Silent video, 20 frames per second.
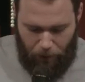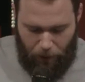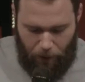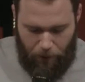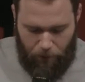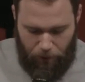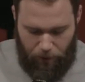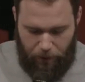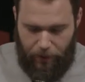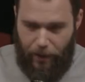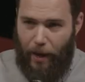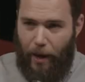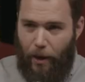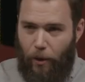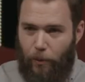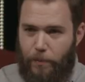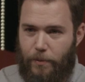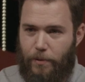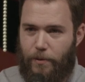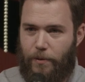It really
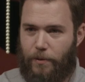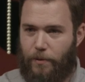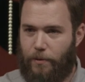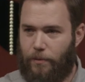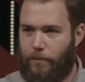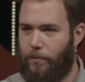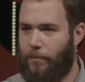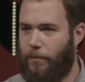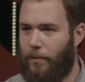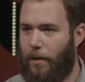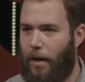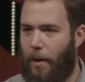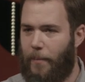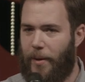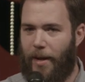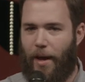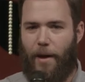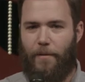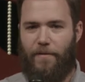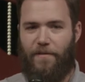helps. I
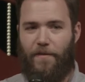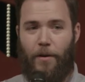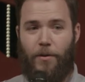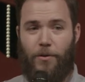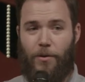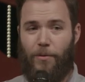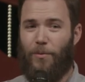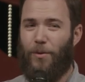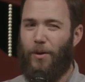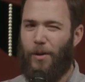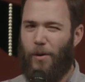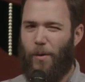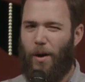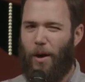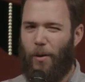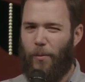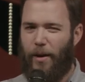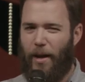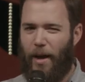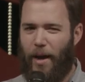mean, I function really
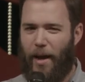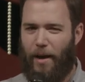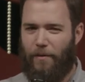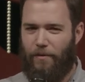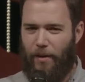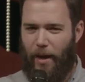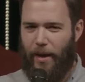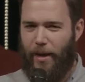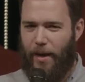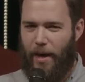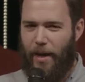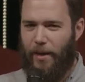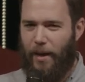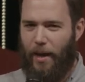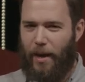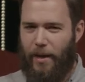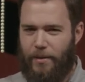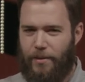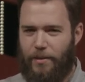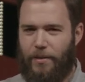well when I have like
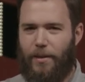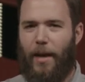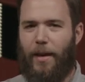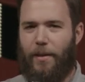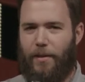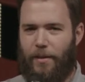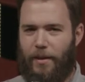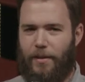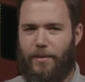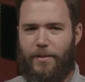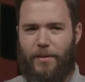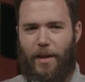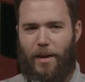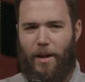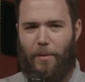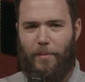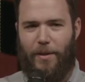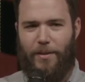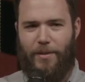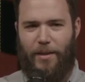guidelines and like things set
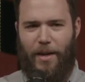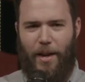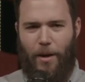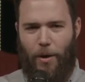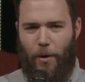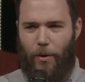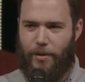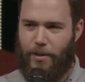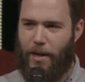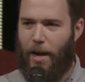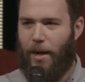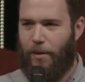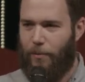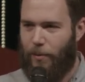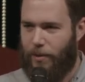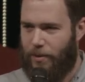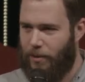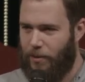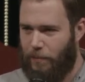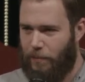up because then I know exactly what's